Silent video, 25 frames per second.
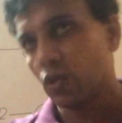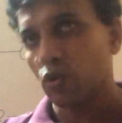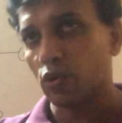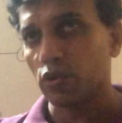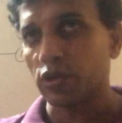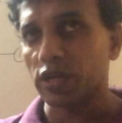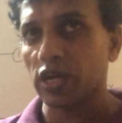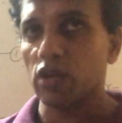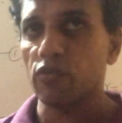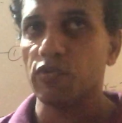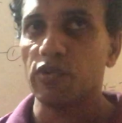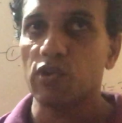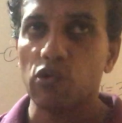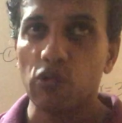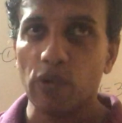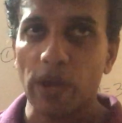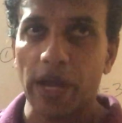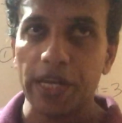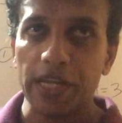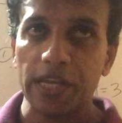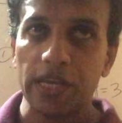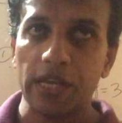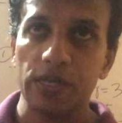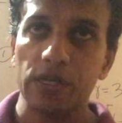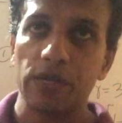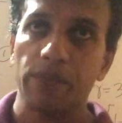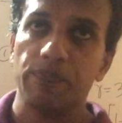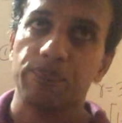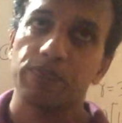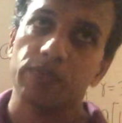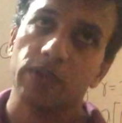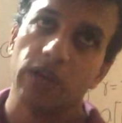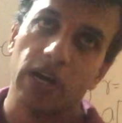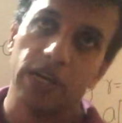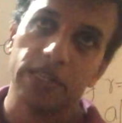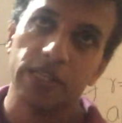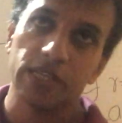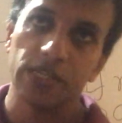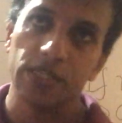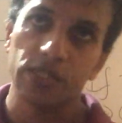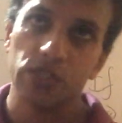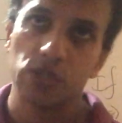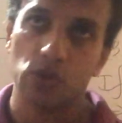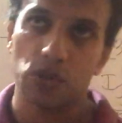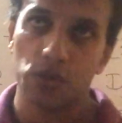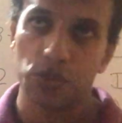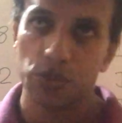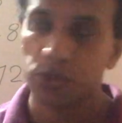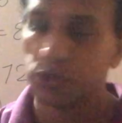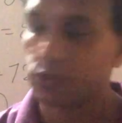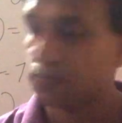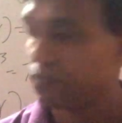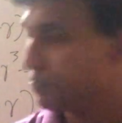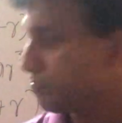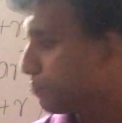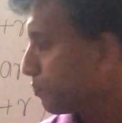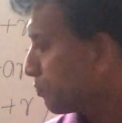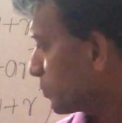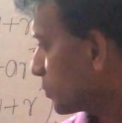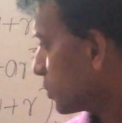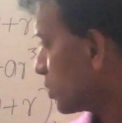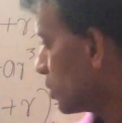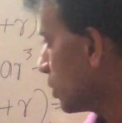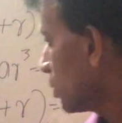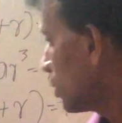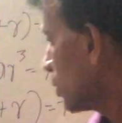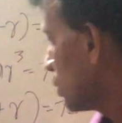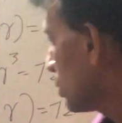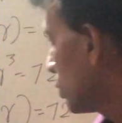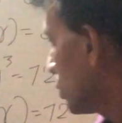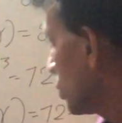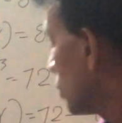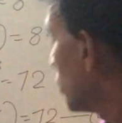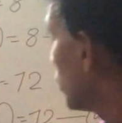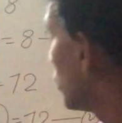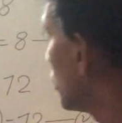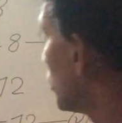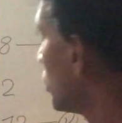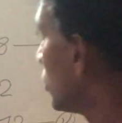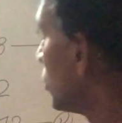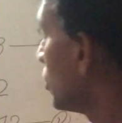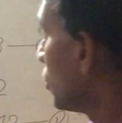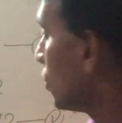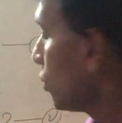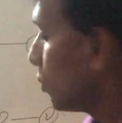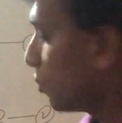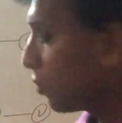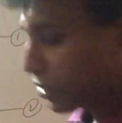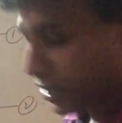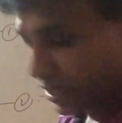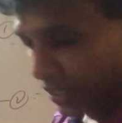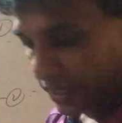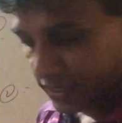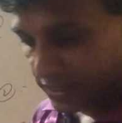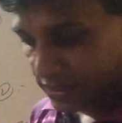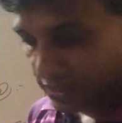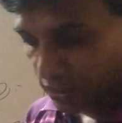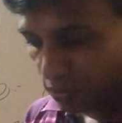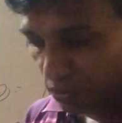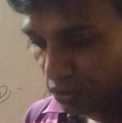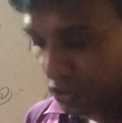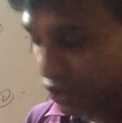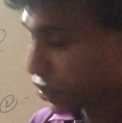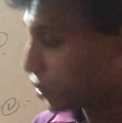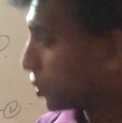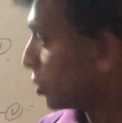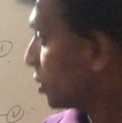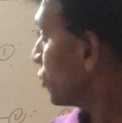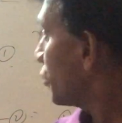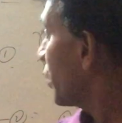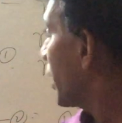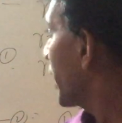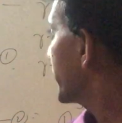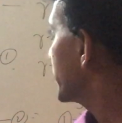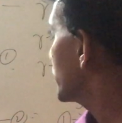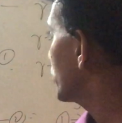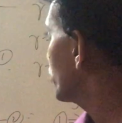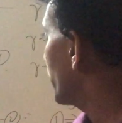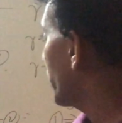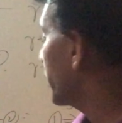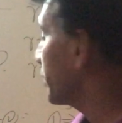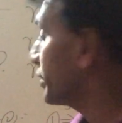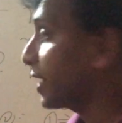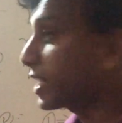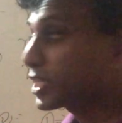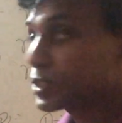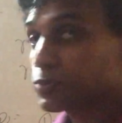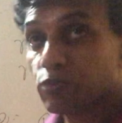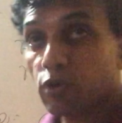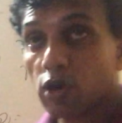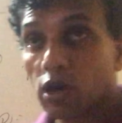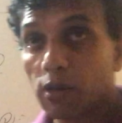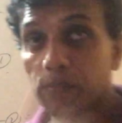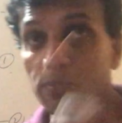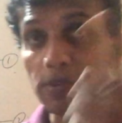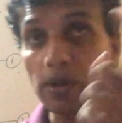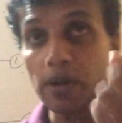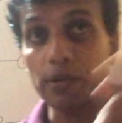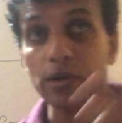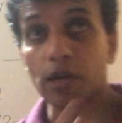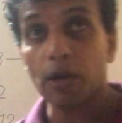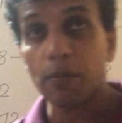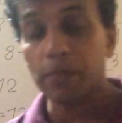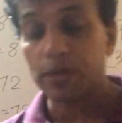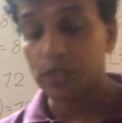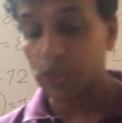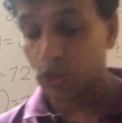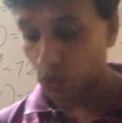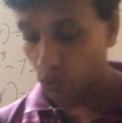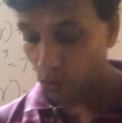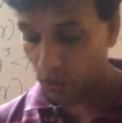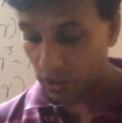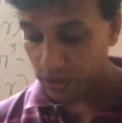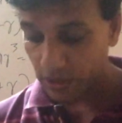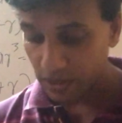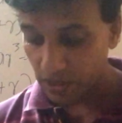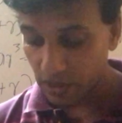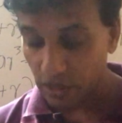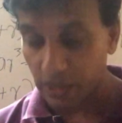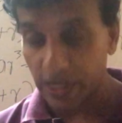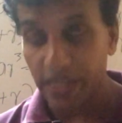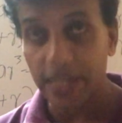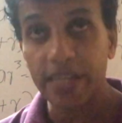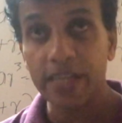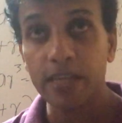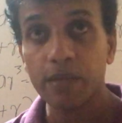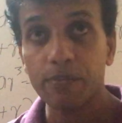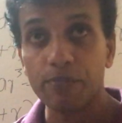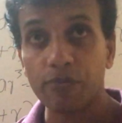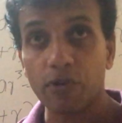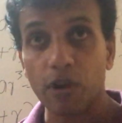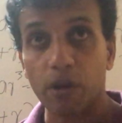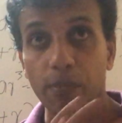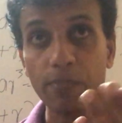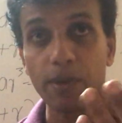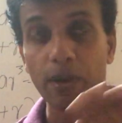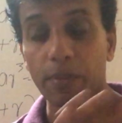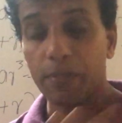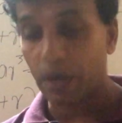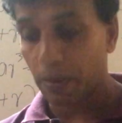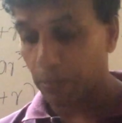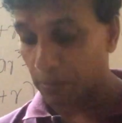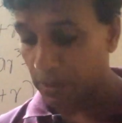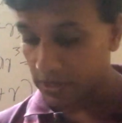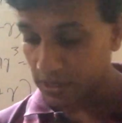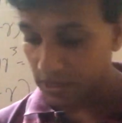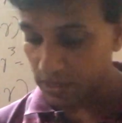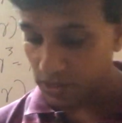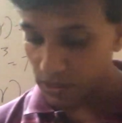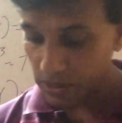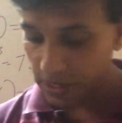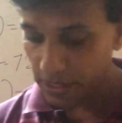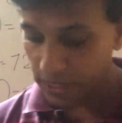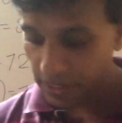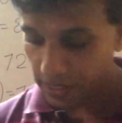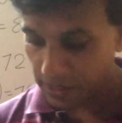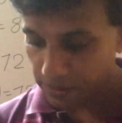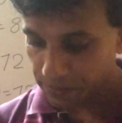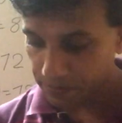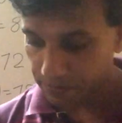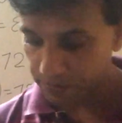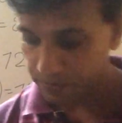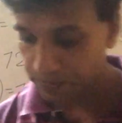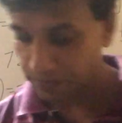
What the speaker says: you can view any others also. Okay, is the question next, right? Next problem number 13. Problem number 13.